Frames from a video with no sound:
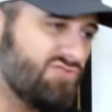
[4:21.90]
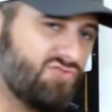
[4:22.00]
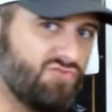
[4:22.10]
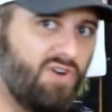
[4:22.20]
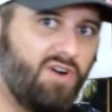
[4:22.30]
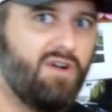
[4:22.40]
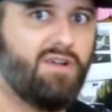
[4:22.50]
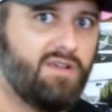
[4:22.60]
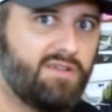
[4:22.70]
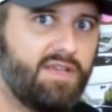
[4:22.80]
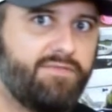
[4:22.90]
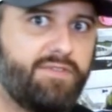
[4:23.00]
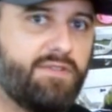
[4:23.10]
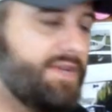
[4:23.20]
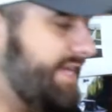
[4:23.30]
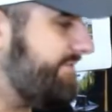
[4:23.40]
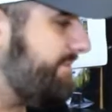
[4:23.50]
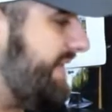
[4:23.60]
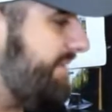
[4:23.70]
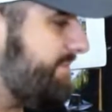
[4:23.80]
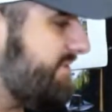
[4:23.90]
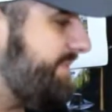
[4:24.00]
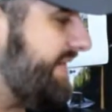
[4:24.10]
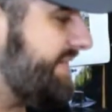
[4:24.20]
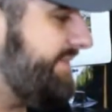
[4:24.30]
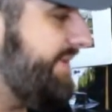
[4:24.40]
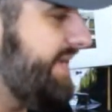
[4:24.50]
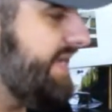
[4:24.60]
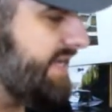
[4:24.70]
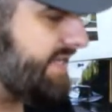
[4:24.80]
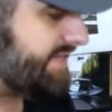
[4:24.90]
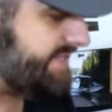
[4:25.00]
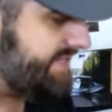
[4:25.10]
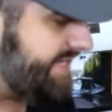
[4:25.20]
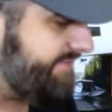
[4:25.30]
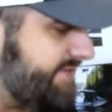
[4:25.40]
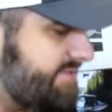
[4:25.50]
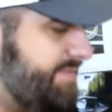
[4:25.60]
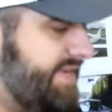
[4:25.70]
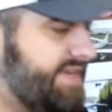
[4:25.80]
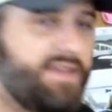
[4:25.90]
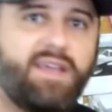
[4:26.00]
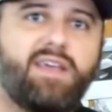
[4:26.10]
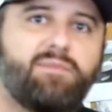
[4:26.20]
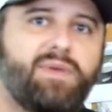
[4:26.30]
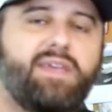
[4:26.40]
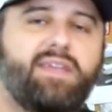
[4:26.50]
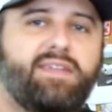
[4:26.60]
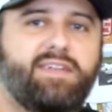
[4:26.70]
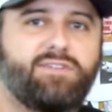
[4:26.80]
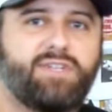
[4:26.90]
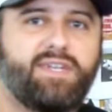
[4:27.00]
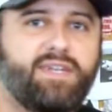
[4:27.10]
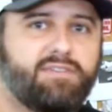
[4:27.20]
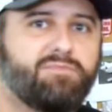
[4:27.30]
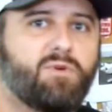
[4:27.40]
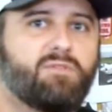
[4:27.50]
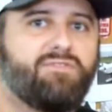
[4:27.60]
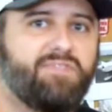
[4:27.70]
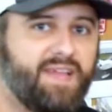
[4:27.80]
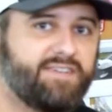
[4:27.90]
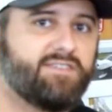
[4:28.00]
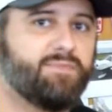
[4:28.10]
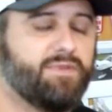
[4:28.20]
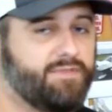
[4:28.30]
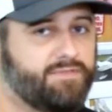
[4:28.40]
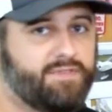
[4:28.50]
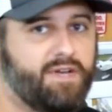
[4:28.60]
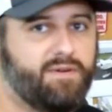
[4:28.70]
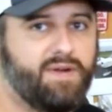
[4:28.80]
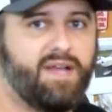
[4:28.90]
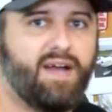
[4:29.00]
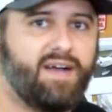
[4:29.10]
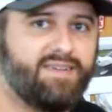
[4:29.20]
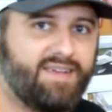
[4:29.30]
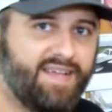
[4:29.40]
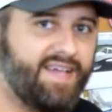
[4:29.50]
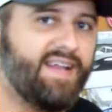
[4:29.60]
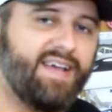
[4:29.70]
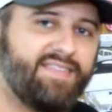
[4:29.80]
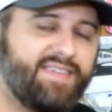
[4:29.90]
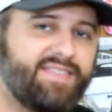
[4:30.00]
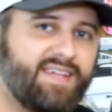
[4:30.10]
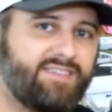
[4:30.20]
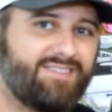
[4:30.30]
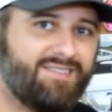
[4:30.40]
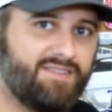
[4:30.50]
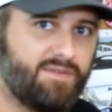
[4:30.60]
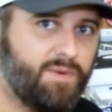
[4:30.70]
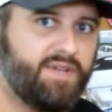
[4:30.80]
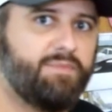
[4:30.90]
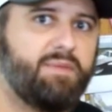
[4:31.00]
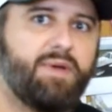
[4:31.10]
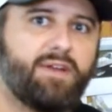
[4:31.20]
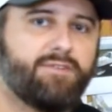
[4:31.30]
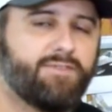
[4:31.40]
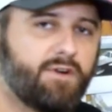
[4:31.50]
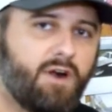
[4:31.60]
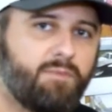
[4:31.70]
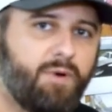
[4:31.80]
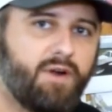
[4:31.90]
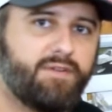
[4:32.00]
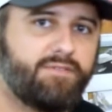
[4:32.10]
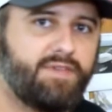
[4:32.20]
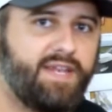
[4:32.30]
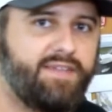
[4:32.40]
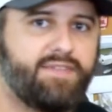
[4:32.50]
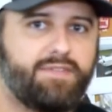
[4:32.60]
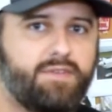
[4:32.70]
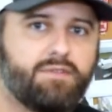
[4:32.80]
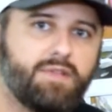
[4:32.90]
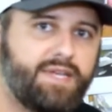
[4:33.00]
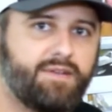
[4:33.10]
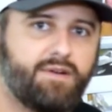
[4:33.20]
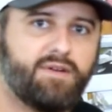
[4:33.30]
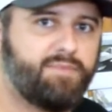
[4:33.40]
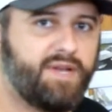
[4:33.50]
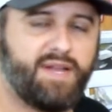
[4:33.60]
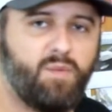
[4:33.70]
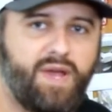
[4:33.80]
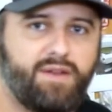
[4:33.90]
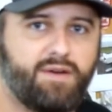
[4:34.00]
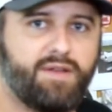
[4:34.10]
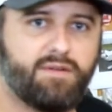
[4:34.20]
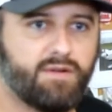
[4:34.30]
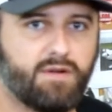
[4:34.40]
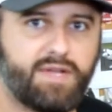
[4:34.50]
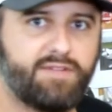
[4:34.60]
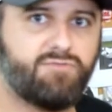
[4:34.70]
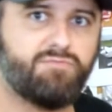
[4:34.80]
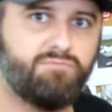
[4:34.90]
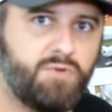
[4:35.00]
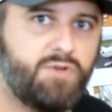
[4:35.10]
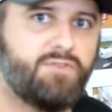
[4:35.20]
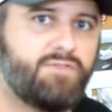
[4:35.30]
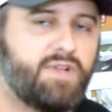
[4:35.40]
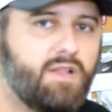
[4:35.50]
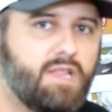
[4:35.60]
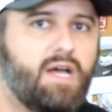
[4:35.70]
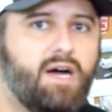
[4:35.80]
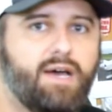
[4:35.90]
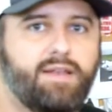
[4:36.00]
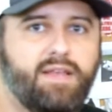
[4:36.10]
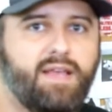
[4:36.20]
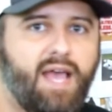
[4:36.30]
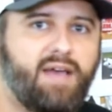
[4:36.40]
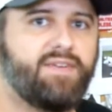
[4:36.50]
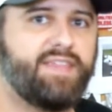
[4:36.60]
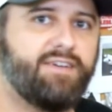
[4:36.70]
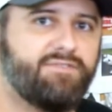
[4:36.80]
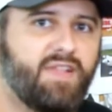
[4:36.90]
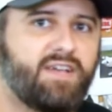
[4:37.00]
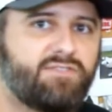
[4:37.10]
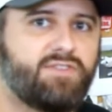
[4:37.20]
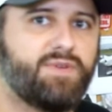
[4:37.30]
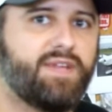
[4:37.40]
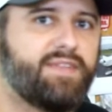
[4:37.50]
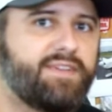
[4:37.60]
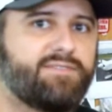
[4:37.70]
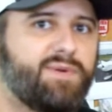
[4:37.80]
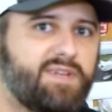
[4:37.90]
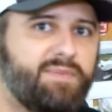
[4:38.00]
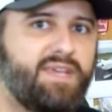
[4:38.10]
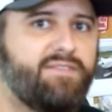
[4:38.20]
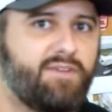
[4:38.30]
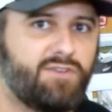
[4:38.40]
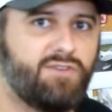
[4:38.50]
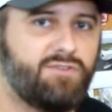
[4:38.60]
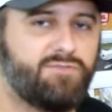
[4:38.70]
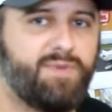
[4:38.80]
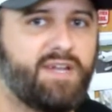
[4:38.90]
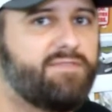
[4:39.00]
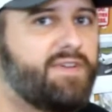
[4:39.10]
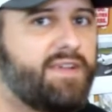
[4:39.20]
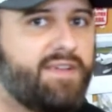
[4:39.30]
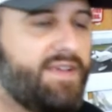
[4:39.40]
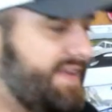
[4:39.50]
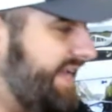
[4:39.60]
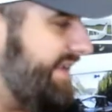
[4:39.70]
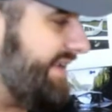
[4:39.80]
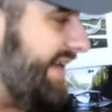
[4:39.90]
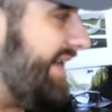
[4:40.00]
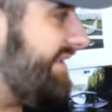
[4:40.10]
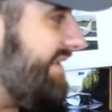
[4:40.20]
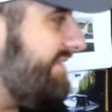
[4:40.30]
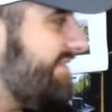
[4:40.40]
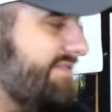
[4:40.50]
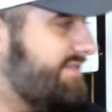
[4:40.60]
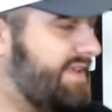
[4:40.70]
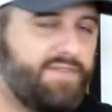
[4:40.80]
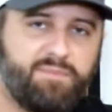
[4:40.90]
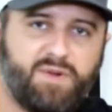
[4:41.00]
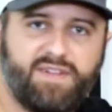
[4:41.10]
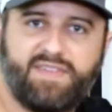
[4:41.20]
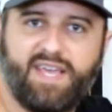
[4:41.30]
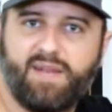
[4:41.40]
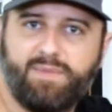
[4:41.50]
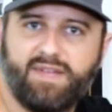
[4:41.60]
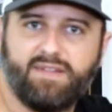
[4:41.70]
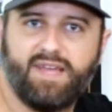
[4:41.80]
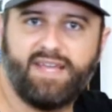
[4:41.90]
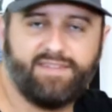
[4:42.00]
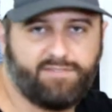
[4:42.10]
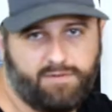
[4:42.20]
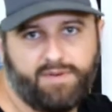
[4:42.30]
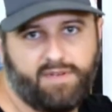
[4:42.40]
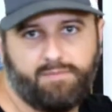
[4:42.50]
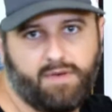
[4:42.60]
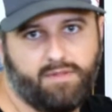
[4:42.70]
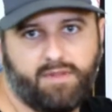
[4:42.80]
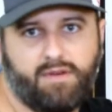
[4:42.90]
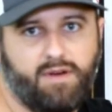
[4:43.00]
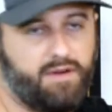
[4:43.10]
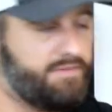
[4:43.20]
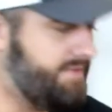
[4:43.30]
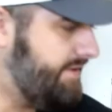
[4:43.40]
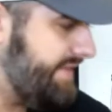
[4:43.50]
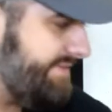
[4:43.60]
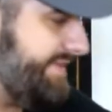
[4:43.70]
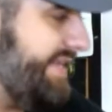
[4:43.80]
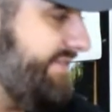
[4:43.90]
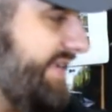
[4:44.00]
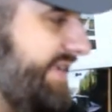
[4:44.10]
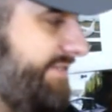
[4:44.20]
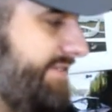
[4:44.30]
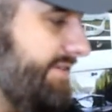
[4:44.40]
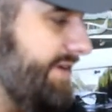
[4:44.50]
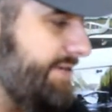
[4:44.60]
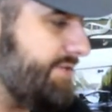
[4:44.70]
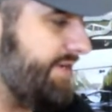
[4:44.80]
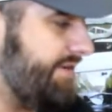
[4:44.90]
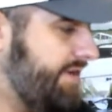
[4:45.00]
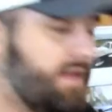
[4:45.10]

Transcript: strong if you look at it from that perspective. The difference being PETG is more flexible. So again, I think that's going to be better for car parts. Anything that you lean on, put any weight on, or gets moved a lot, having that flex to it, I think, is going to be of a huge benefit. And again, if I print anything out of PLA, it's going to melt in the car, so that's not even a consideration.